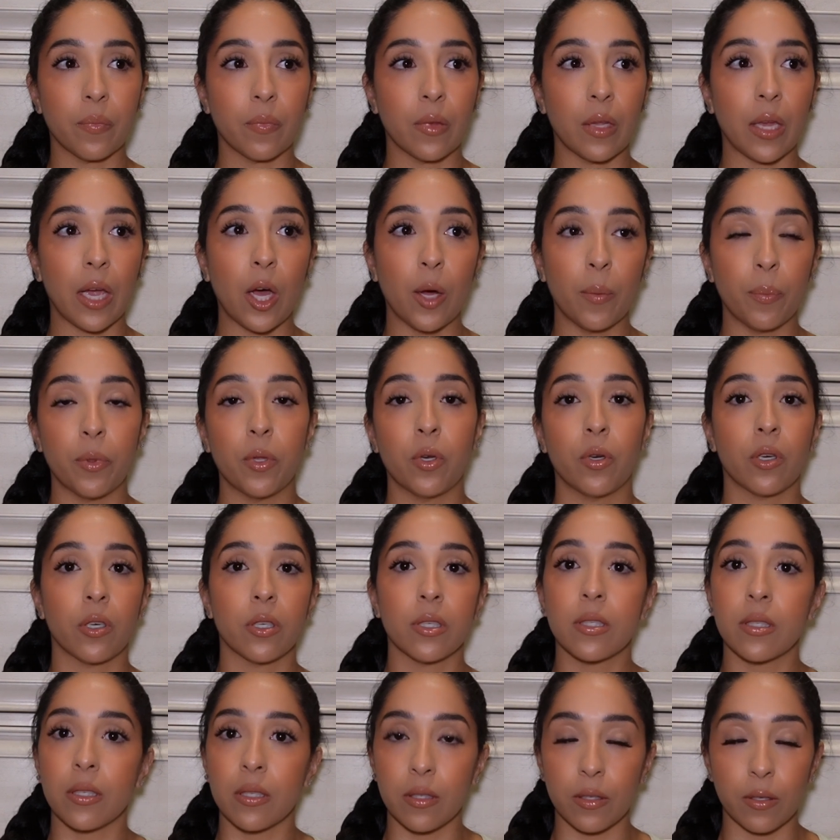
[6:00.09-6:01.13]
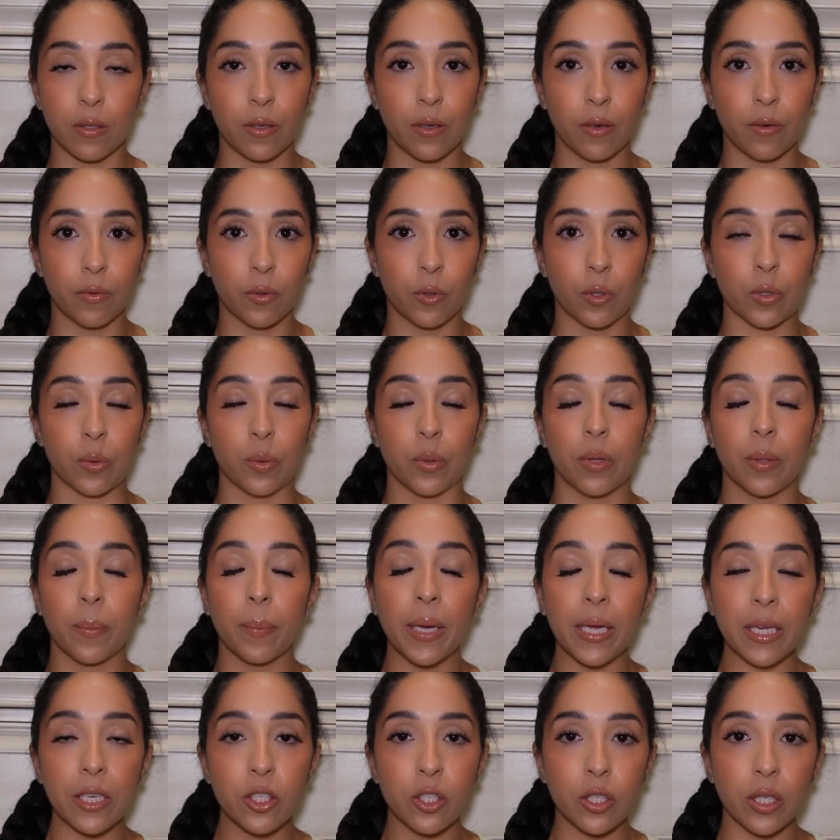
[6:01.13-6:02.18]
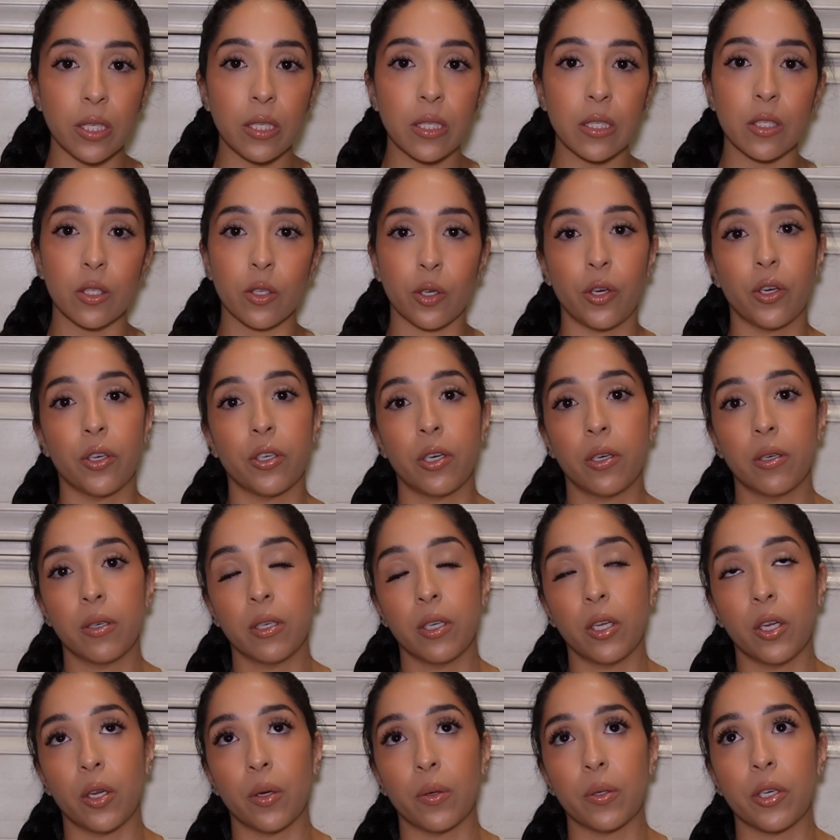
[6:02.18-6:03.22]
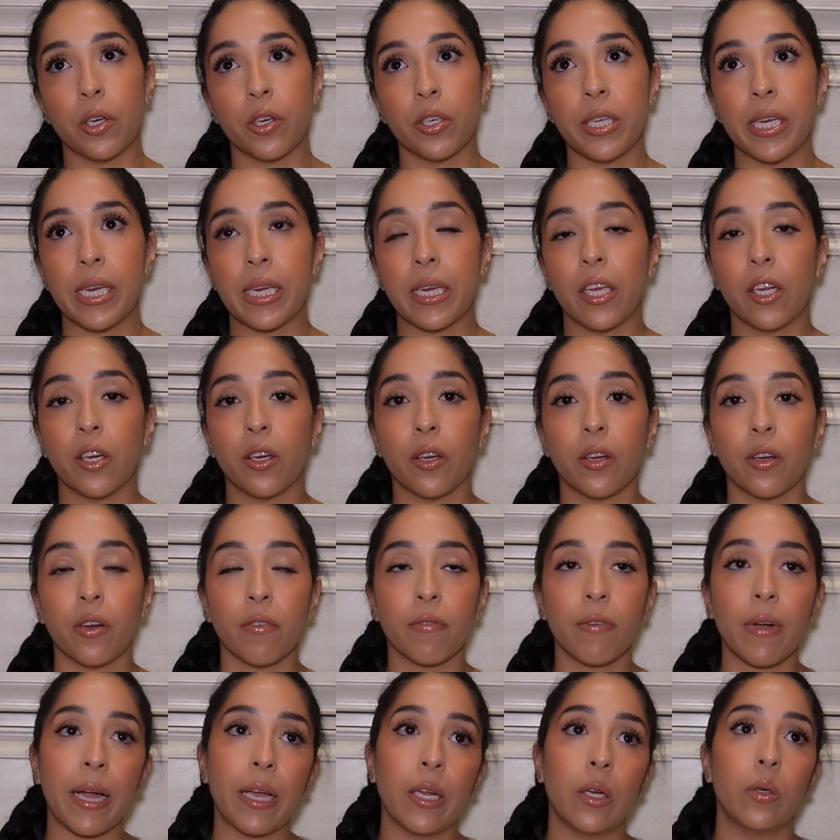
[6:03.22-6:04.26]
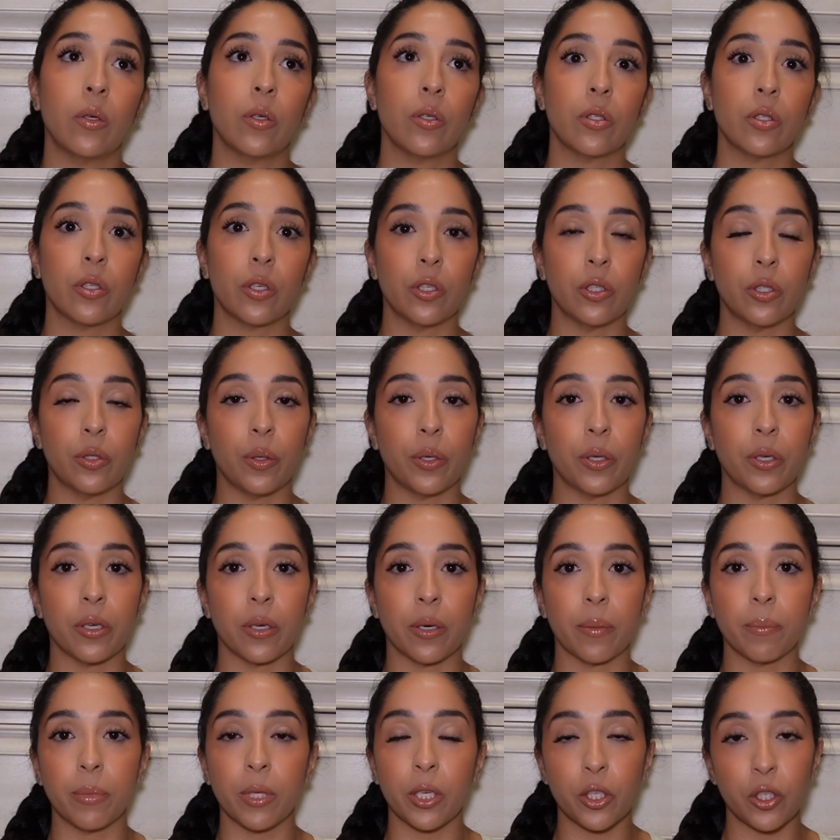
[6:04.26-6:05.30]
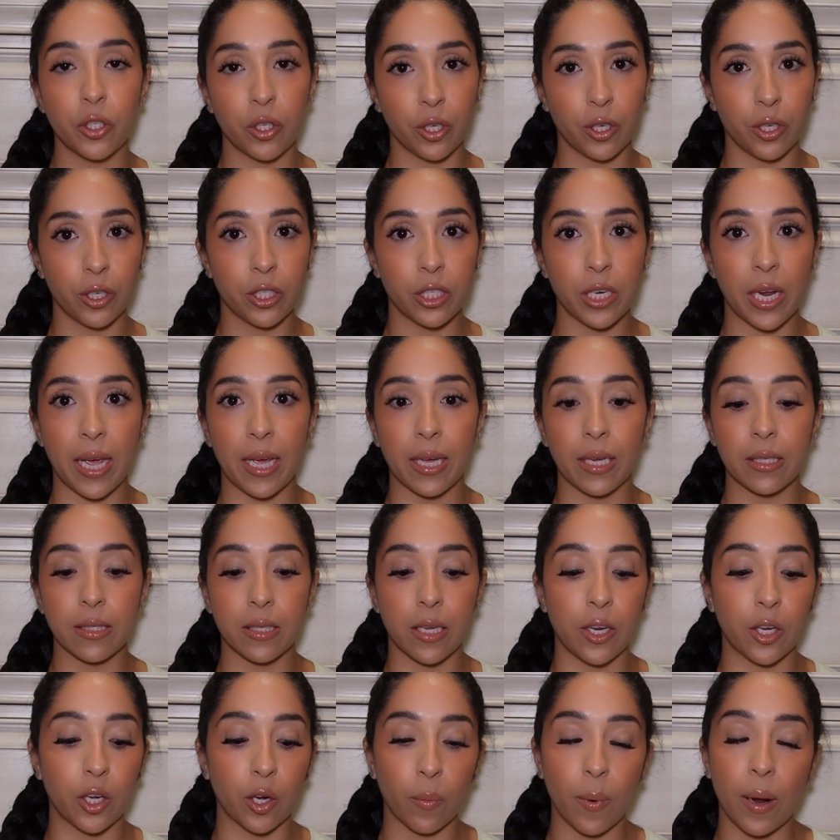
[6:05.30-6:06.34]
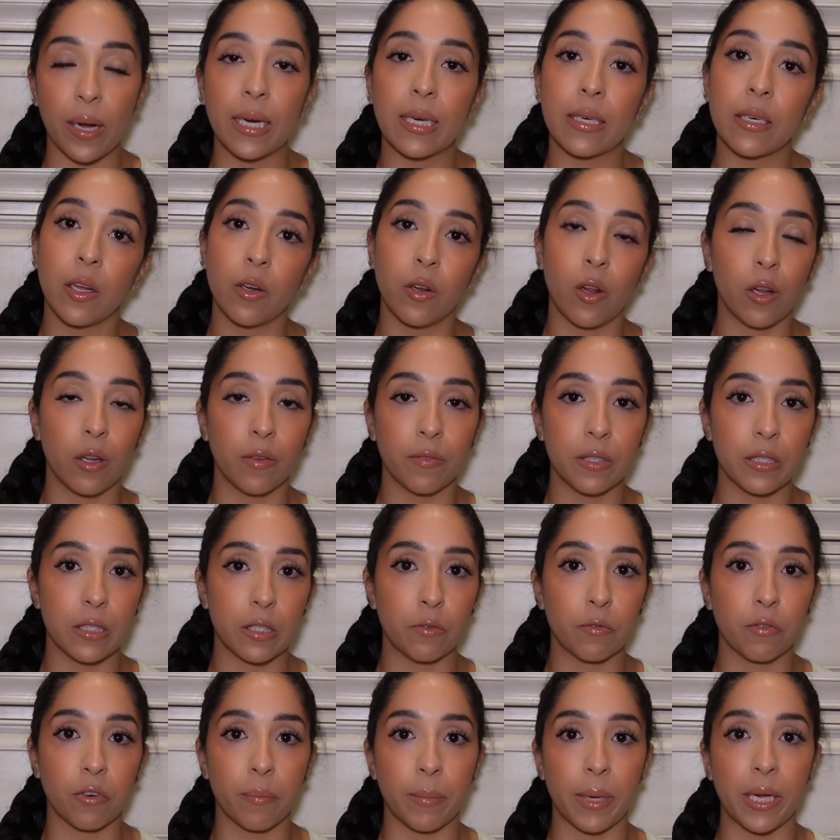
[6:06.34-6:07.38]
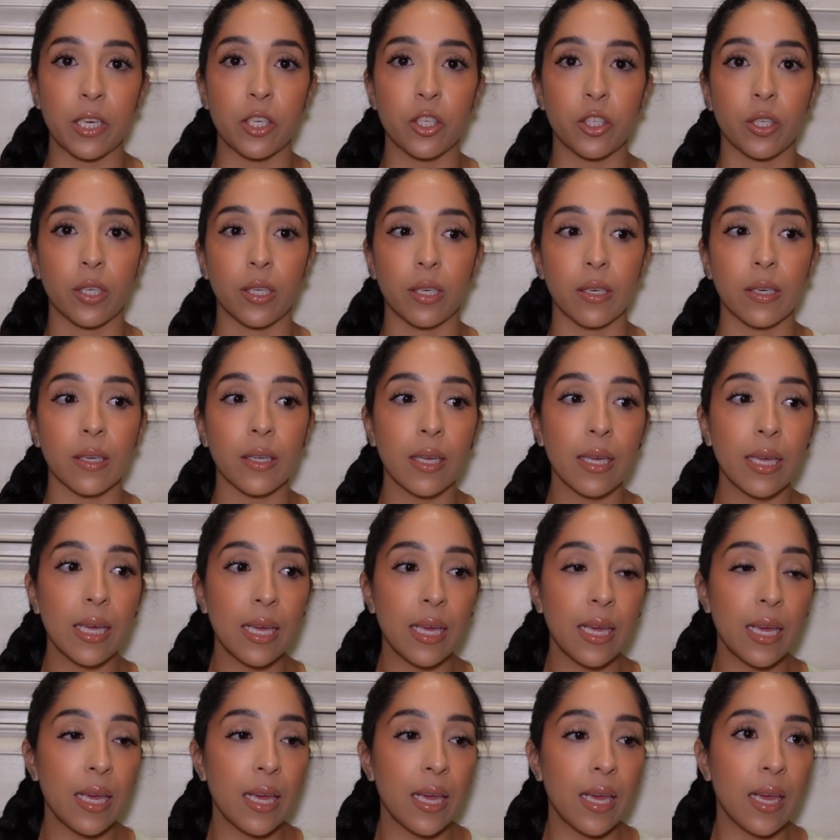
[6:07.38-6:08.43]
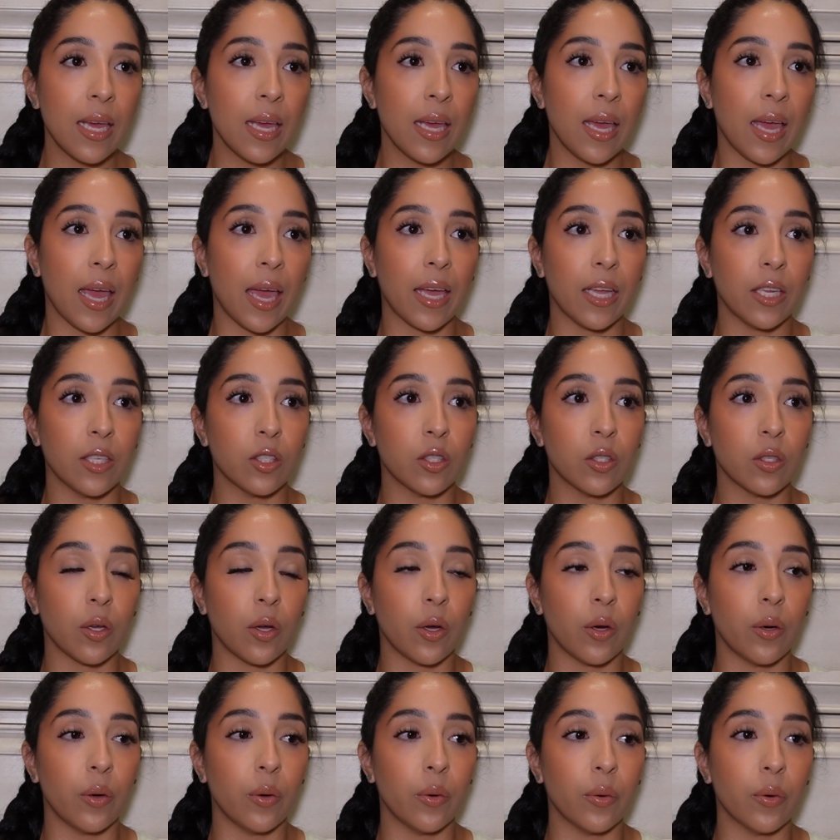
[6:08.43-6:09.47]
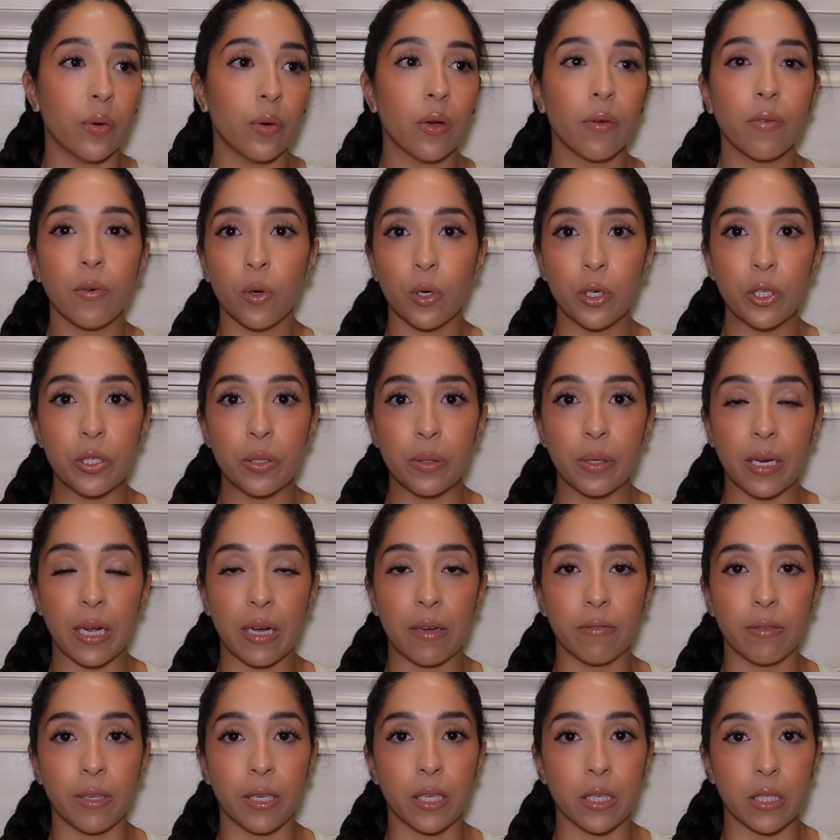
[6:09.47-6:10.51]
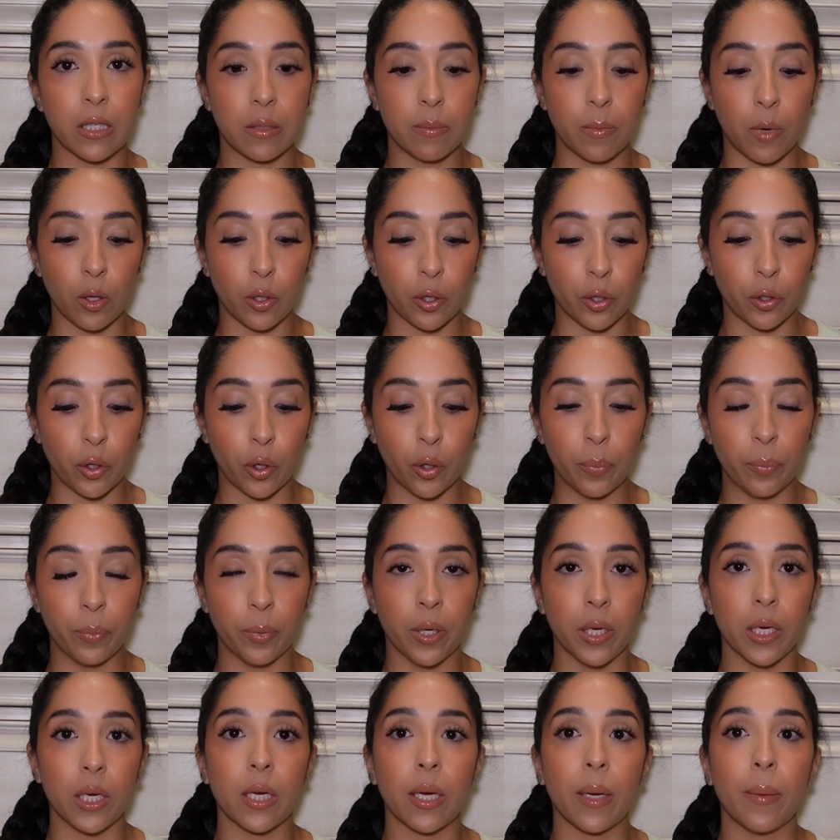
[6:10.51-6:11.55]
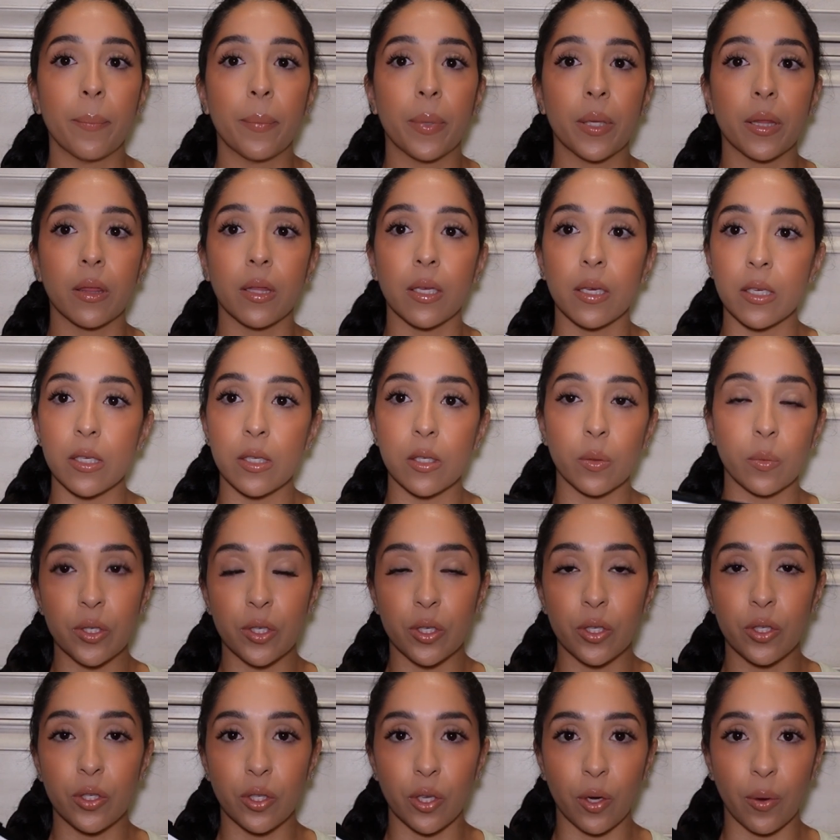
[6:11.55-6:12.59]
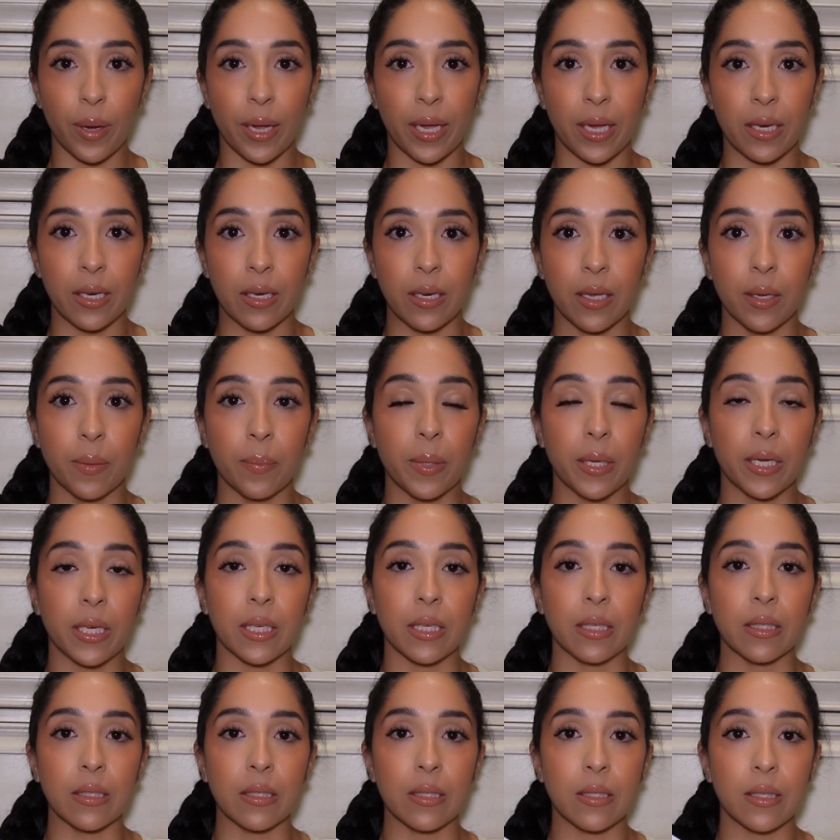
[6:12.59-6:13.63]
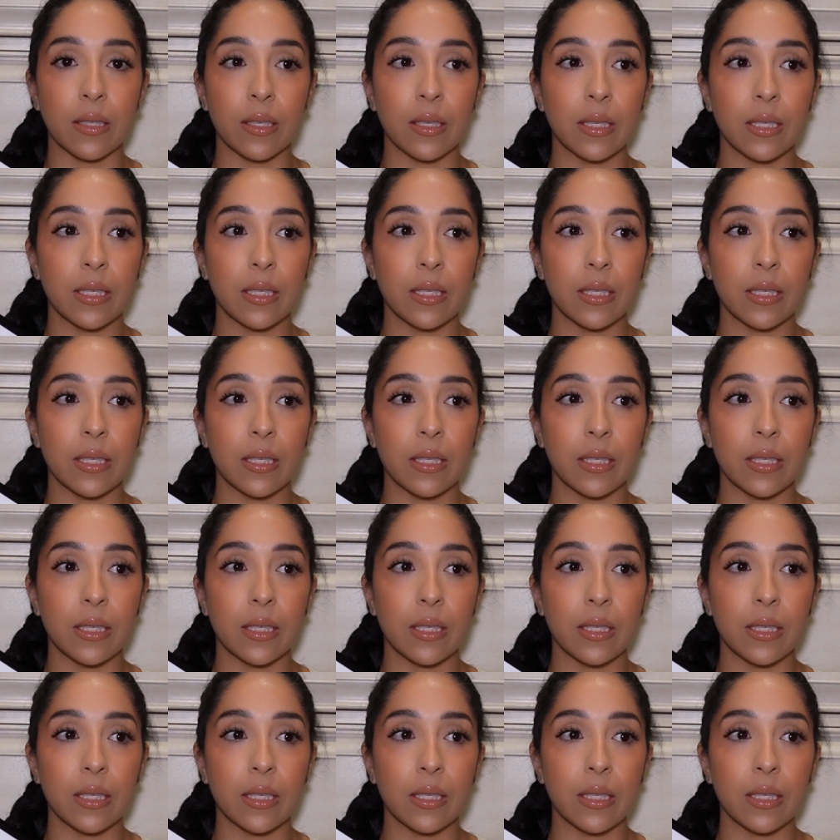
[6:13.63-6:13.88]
help the nurses, of course, with the patients. So you're taking your vitals, you're doing your blood sugar checks, and you're writing down all of this information. And so, of course, you could have like a smaller notebook, but this is just so handy because,